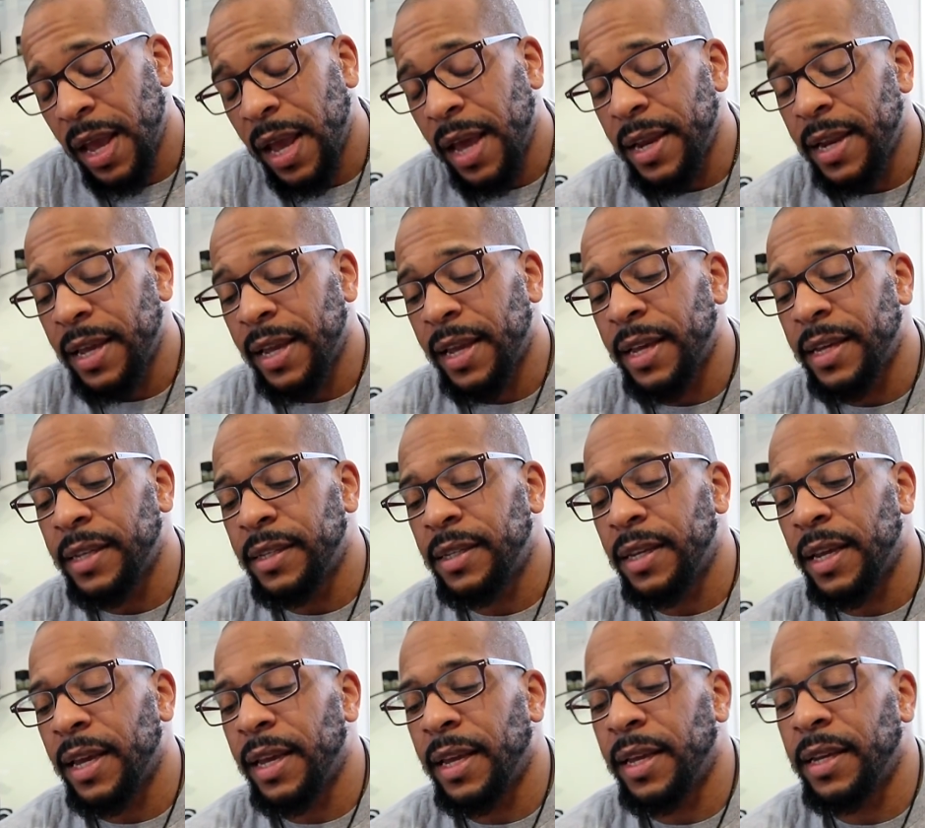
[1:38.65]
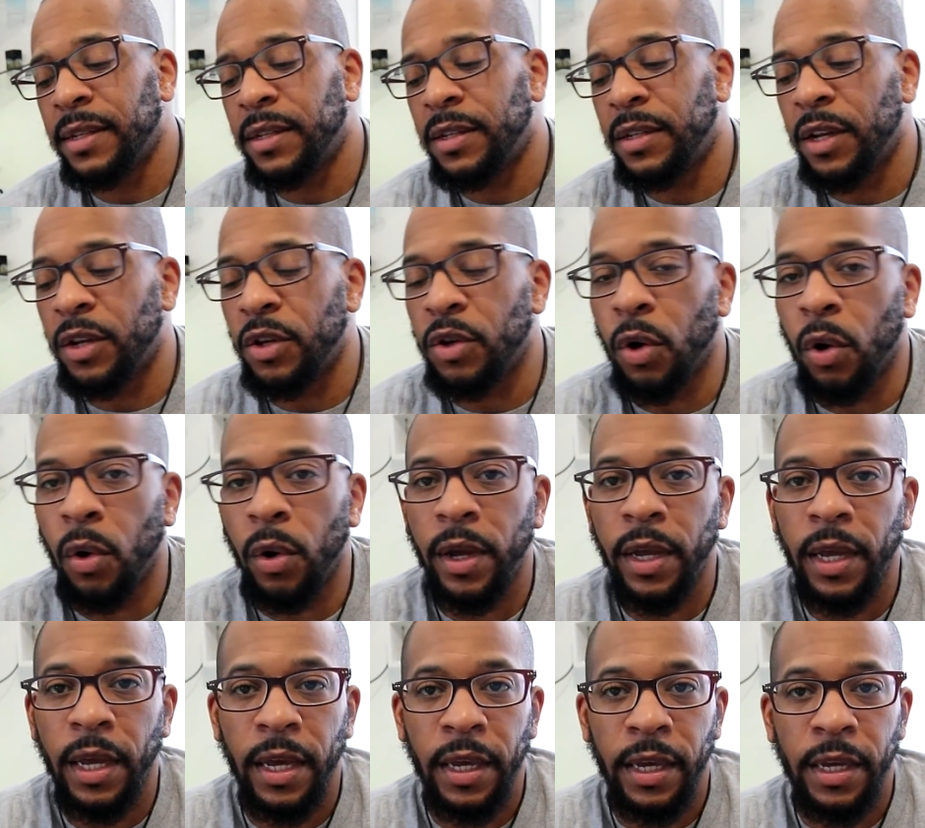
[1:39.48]
and it gets it gets
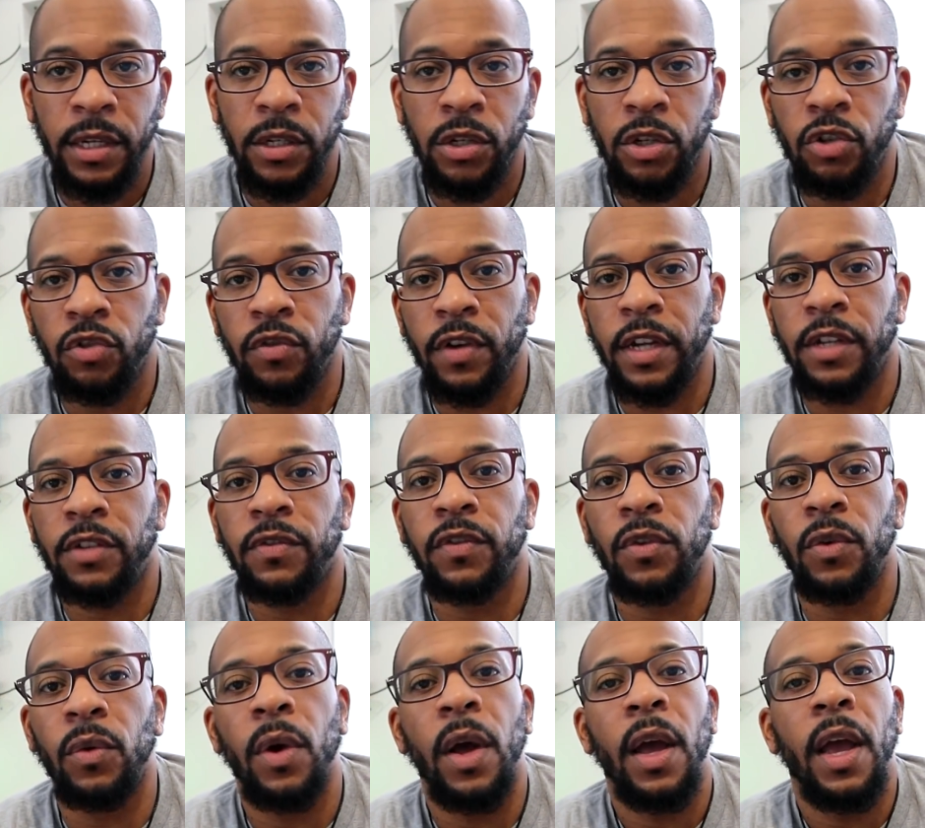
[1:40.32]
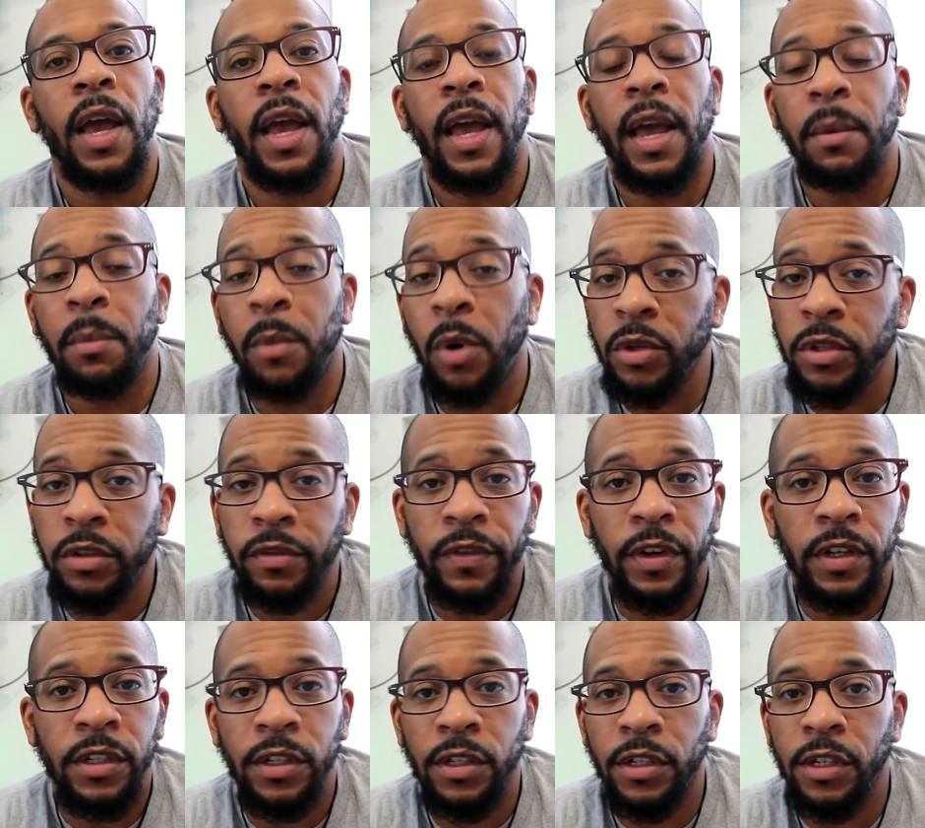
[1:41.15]
annoying, it gets stressful, and most
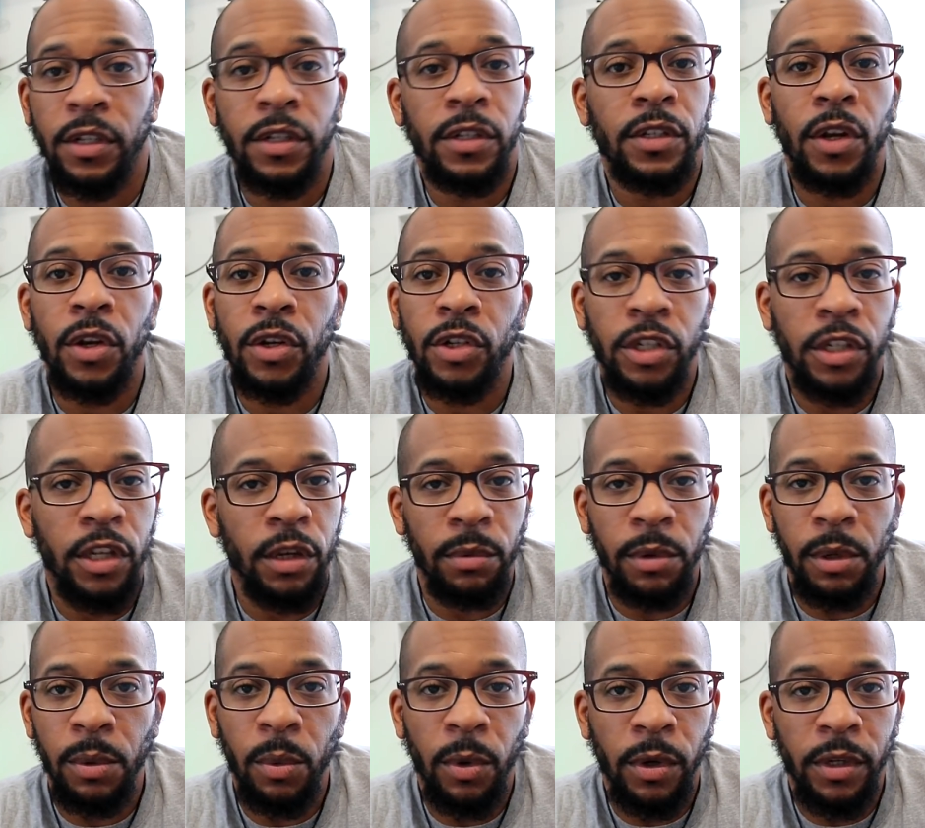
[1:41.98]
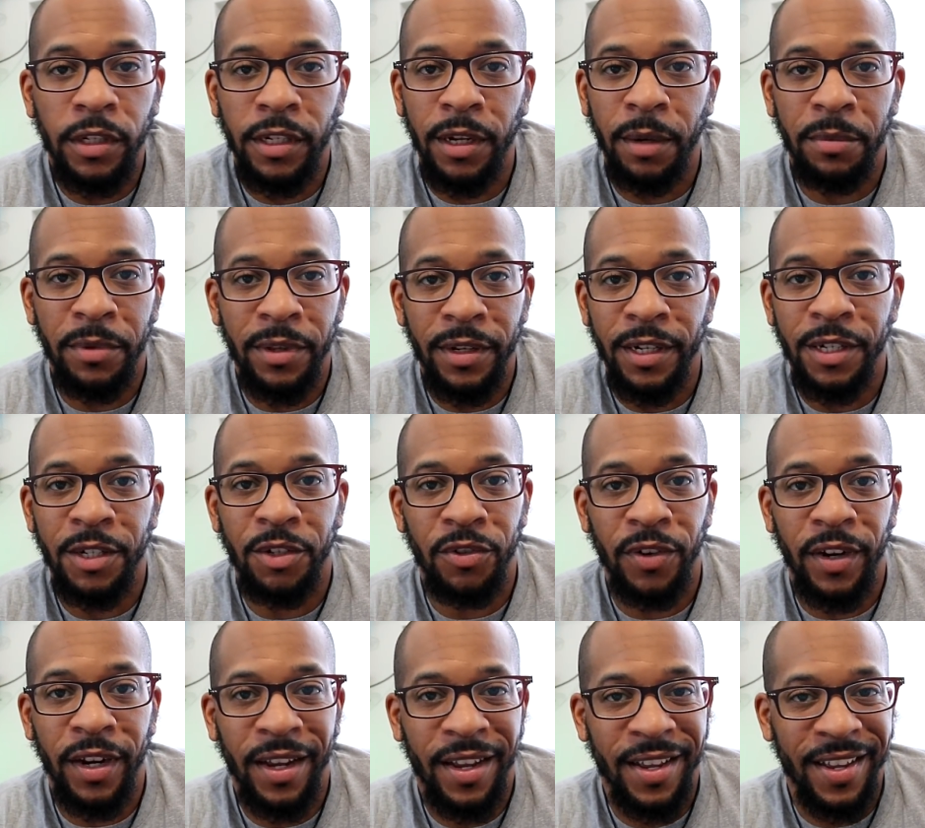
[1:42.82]
of us are just thirsty. We want something to
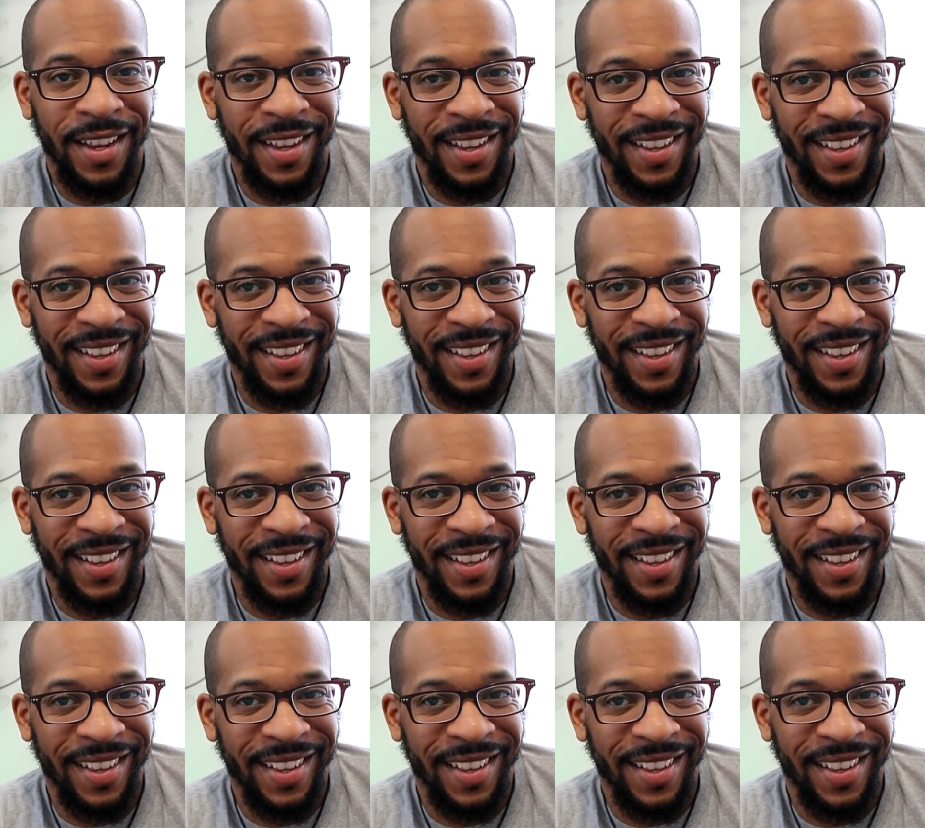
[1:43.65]
drink.